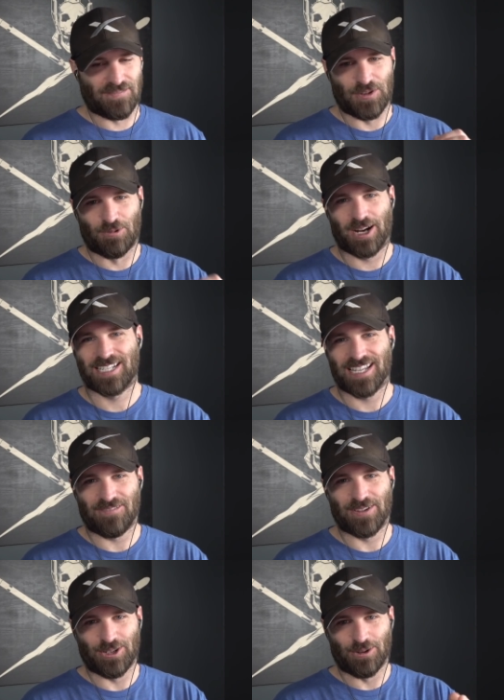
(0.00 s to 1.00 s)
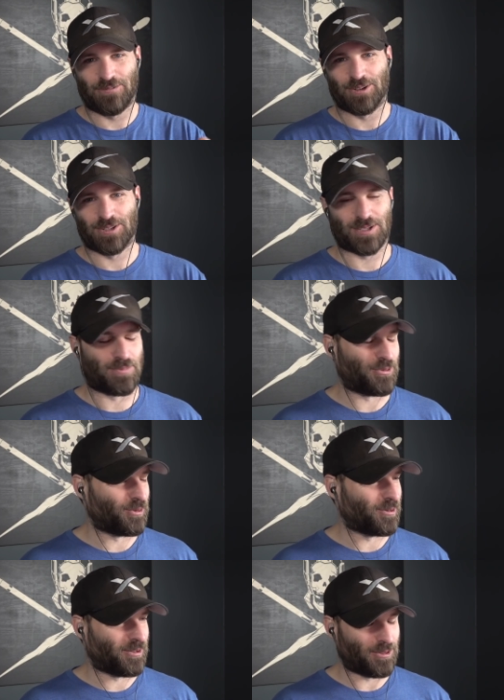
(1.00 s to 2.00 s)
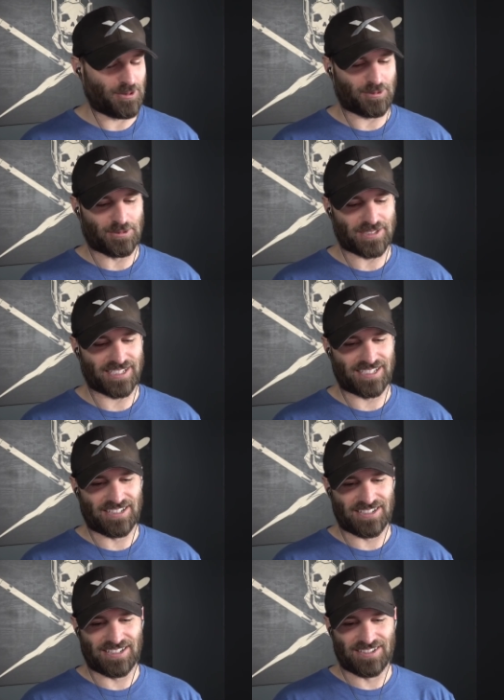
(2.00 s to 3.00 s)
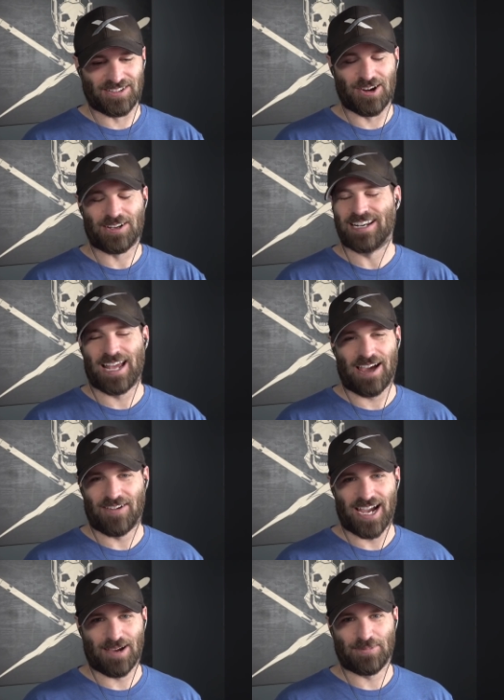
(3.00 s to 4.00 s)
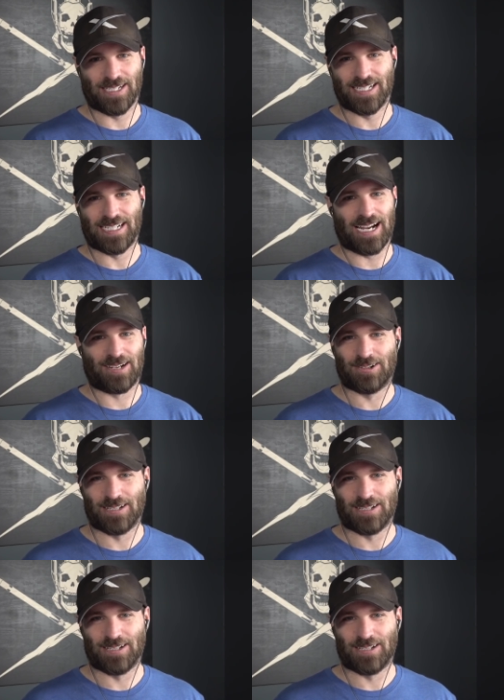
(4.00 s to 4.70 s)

if you watch that video, if you're a supporter on Locals, you, you know I didn't have a happy ending. I